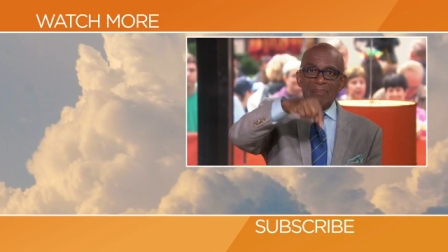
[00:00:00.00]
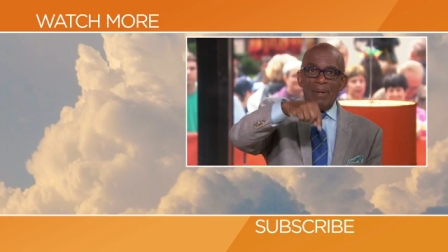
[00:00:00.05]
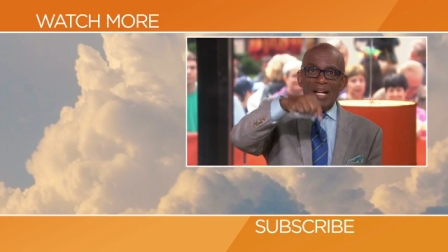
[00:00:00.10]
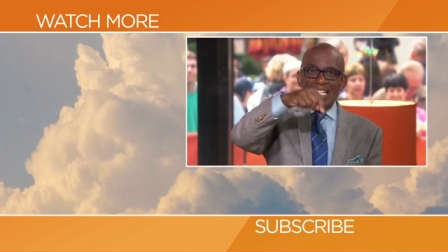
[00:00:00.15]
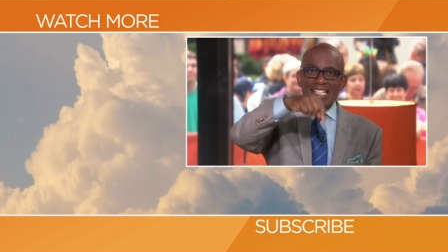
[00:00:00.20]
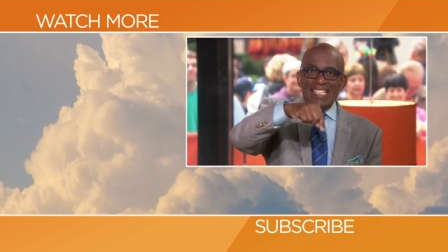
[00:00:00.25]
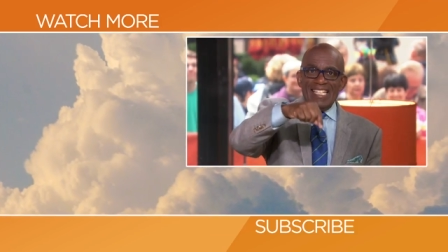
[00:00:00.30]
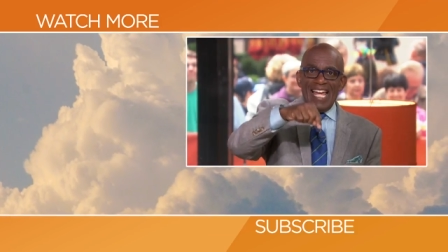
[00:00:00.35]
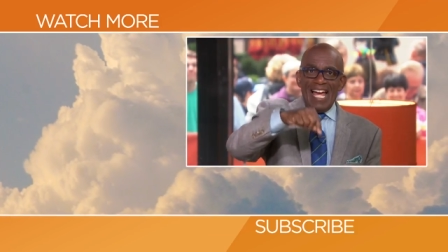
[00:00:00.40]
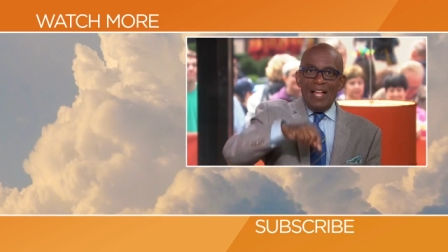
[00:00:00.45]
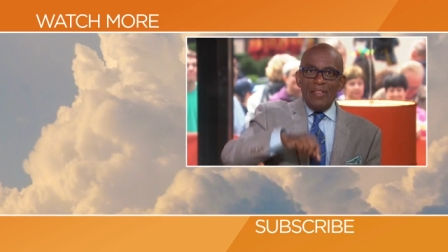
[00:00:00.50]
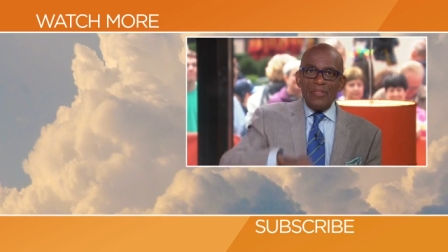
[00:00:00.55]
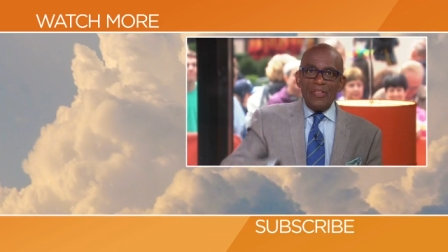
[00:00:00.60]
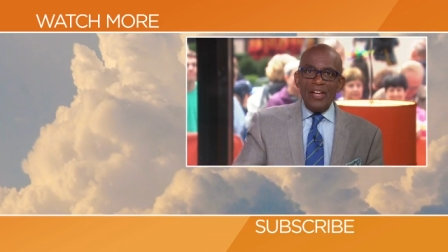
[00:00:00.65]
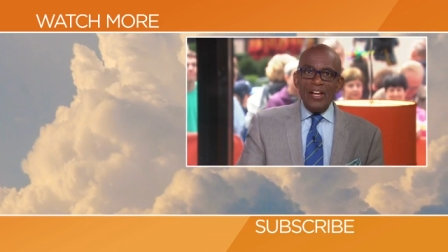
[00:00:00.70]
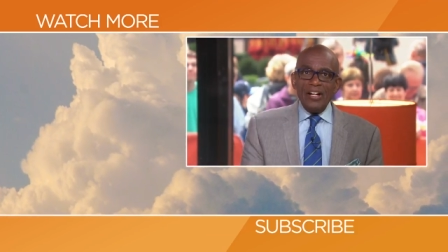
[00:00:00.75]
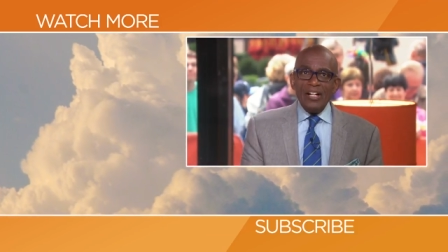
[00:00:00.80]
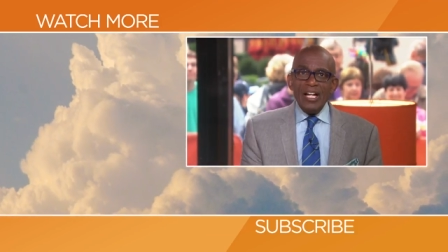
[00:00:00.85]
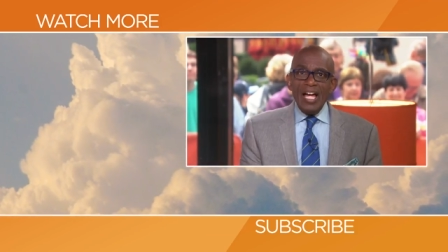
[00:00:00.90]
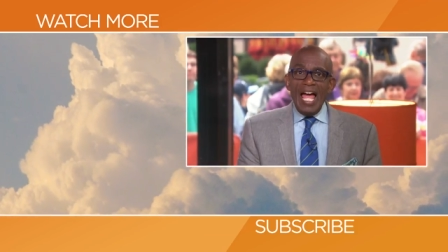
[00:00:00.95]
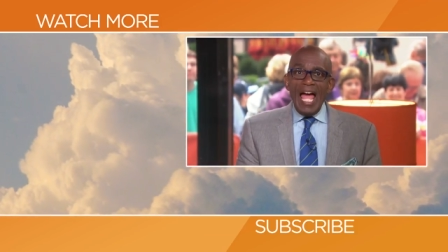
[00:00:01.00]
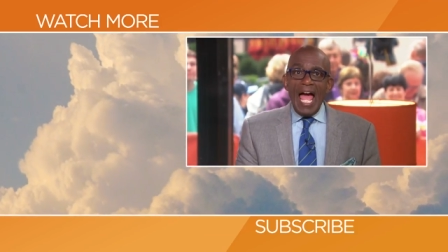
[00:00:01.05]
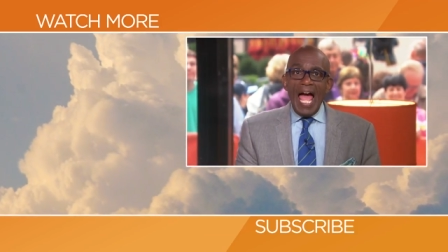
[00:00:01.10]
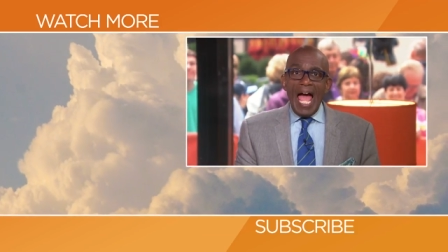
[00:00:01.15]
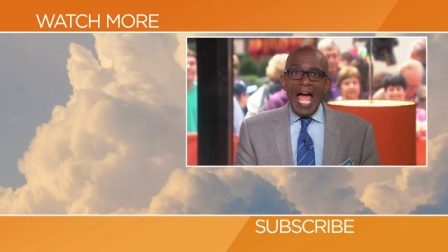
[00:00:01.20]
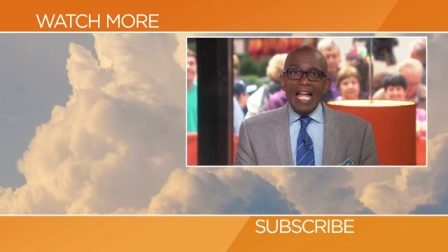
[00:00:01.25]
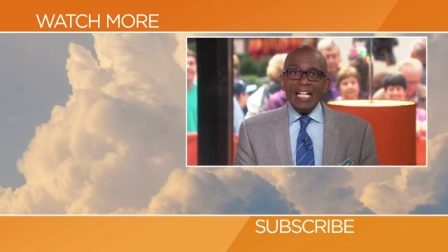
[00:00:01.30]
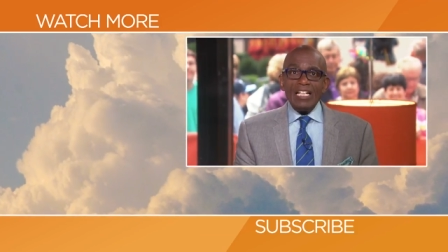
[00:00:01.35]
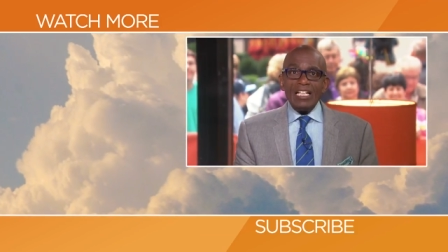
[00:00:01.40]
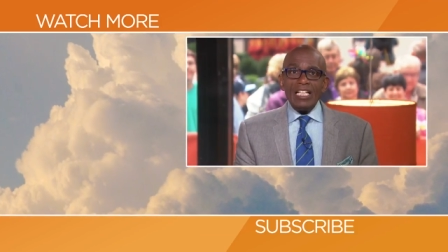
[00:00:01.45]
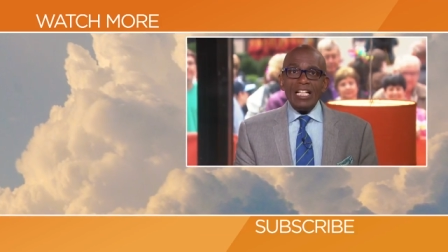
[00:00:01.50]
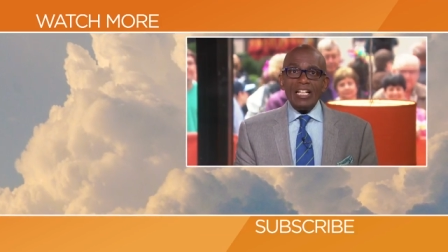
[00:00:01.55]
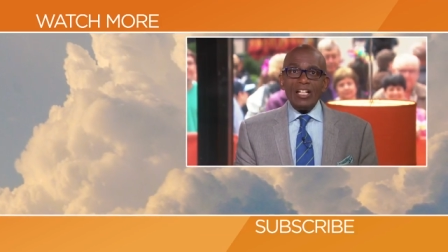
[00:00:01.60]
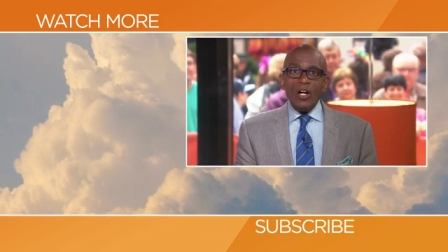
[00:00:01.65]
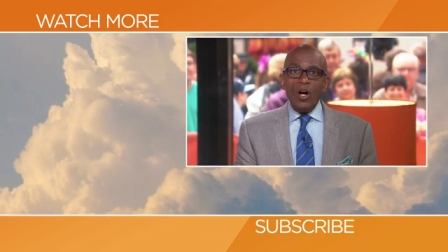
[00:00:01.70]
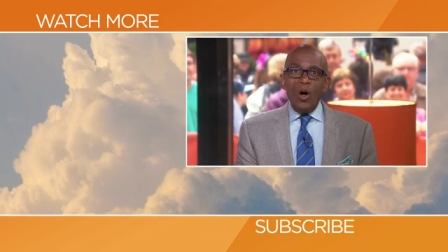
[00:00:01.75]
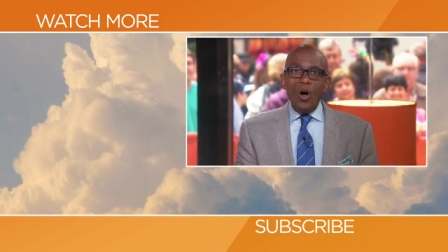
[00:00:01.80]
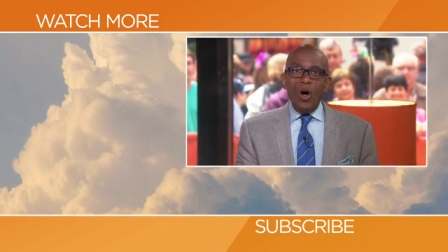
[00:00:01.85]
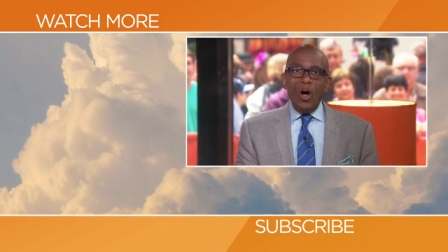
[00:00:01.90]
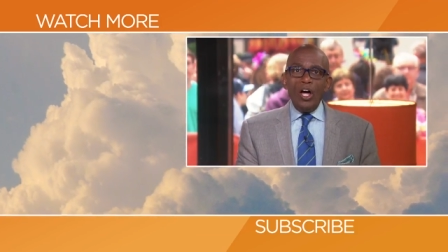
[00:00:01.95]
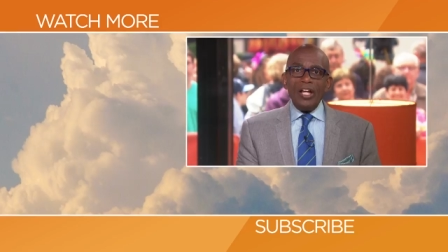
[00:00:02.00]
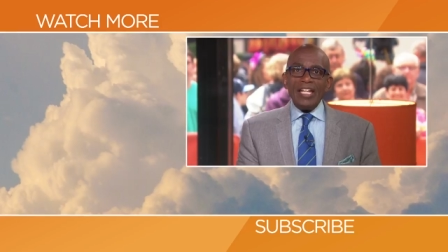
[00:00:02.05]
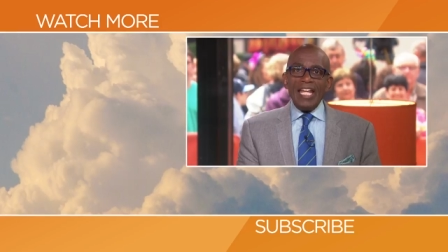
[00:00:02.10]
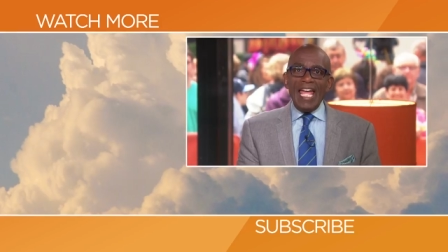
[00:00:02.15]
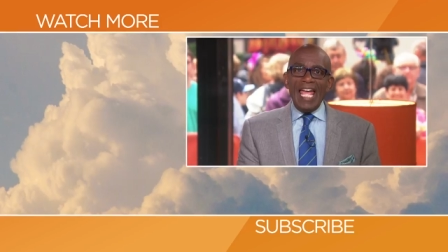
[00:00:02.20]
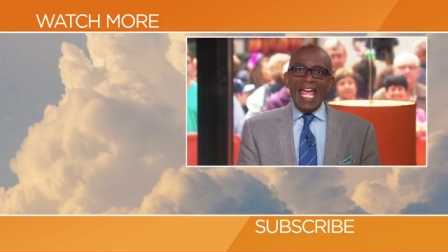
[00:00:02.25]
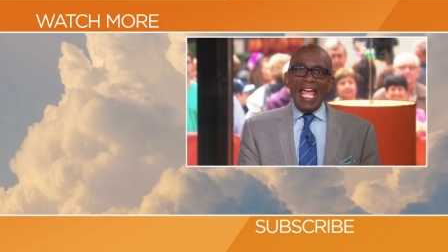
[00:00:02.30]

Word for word: button down there and click on